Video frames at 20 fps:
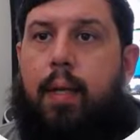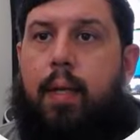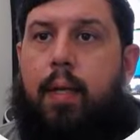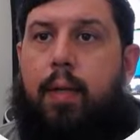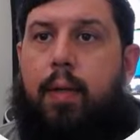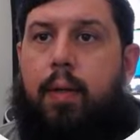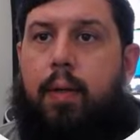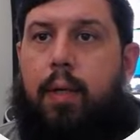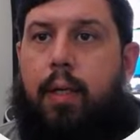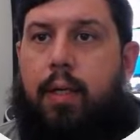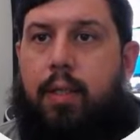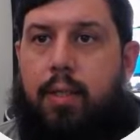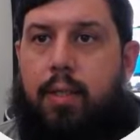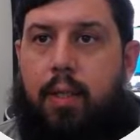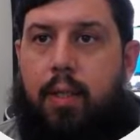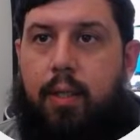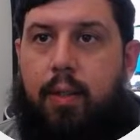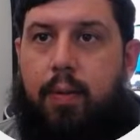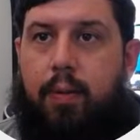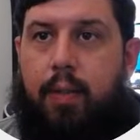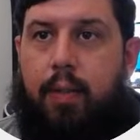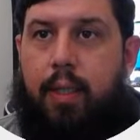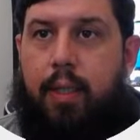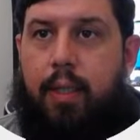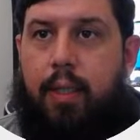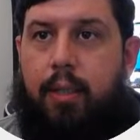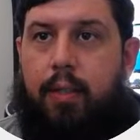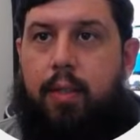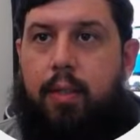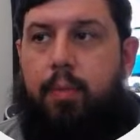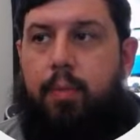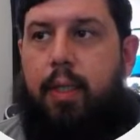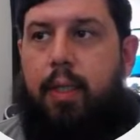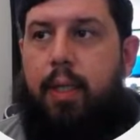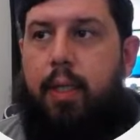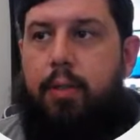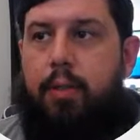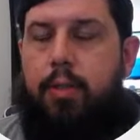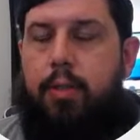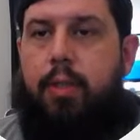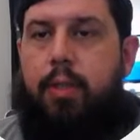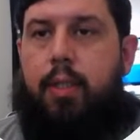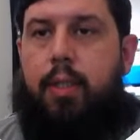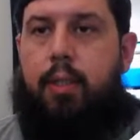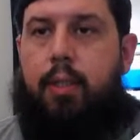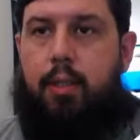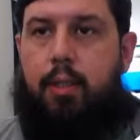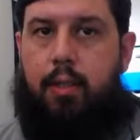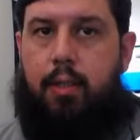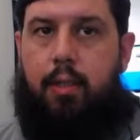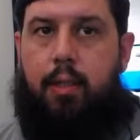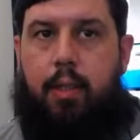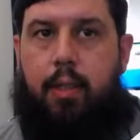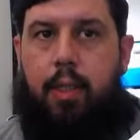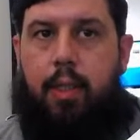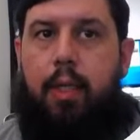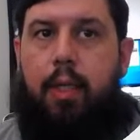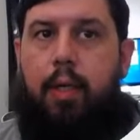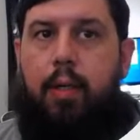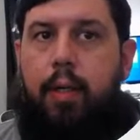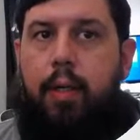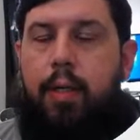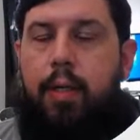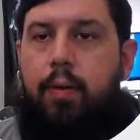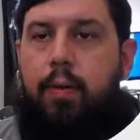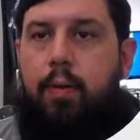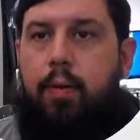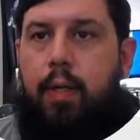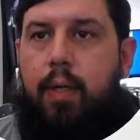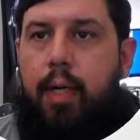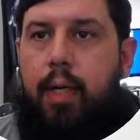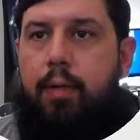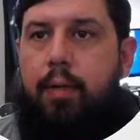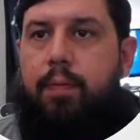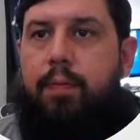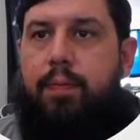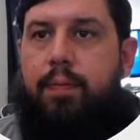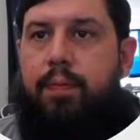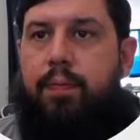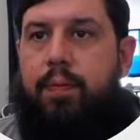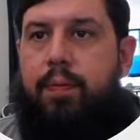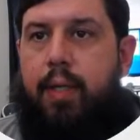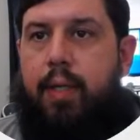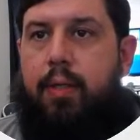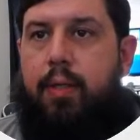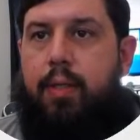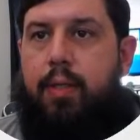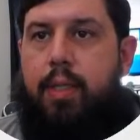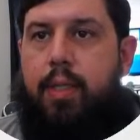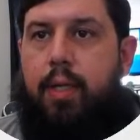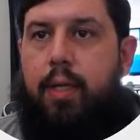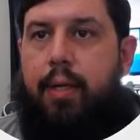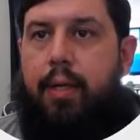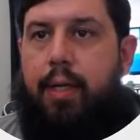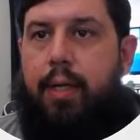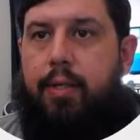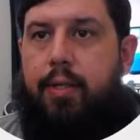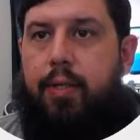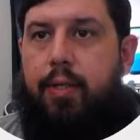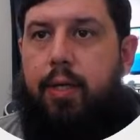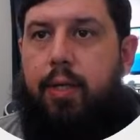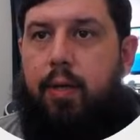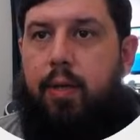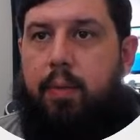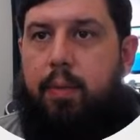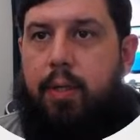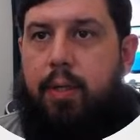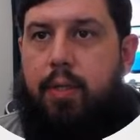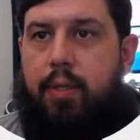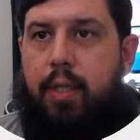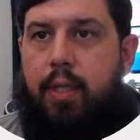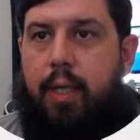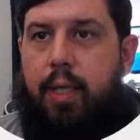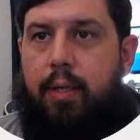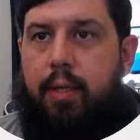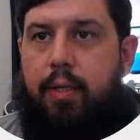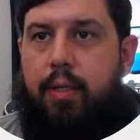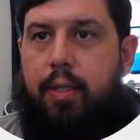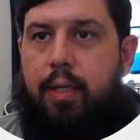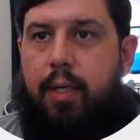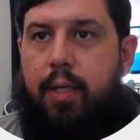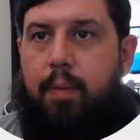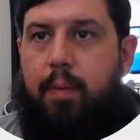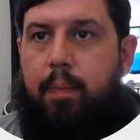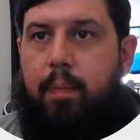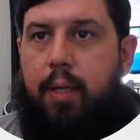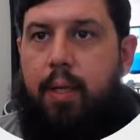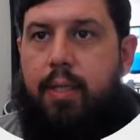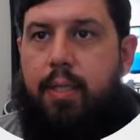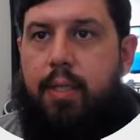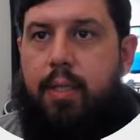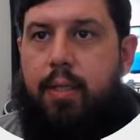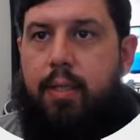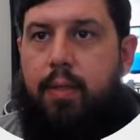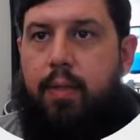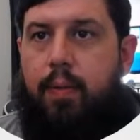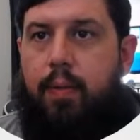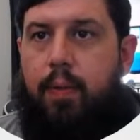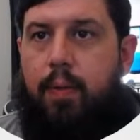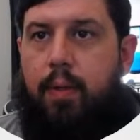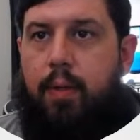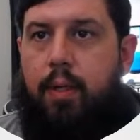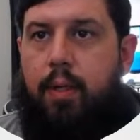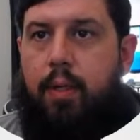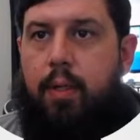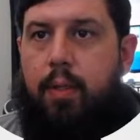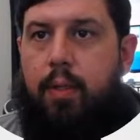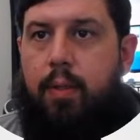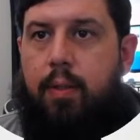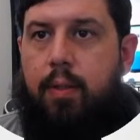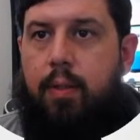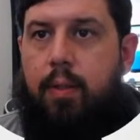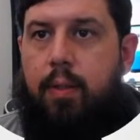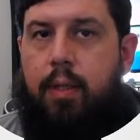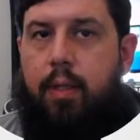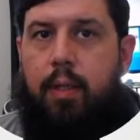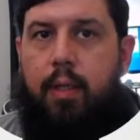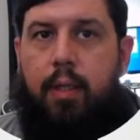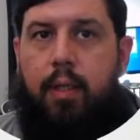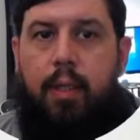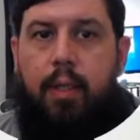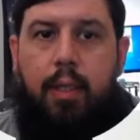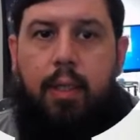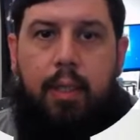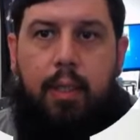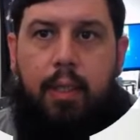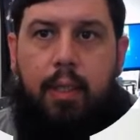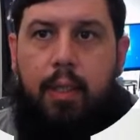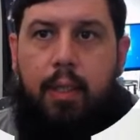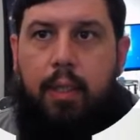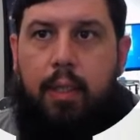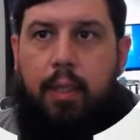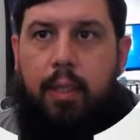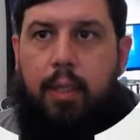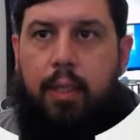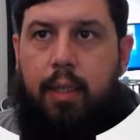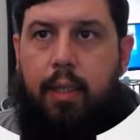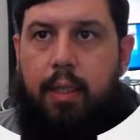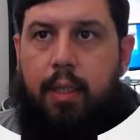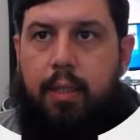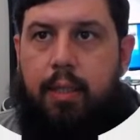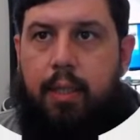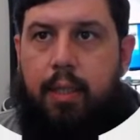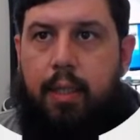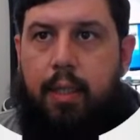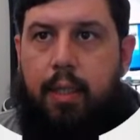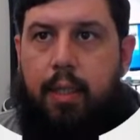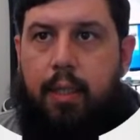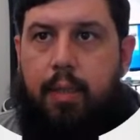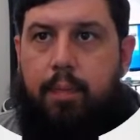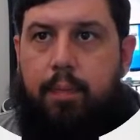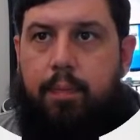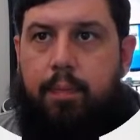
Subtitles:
Okay, so here's something interesting, and you kind of figure this out as you go, but you see how this kind of places as a door or as a,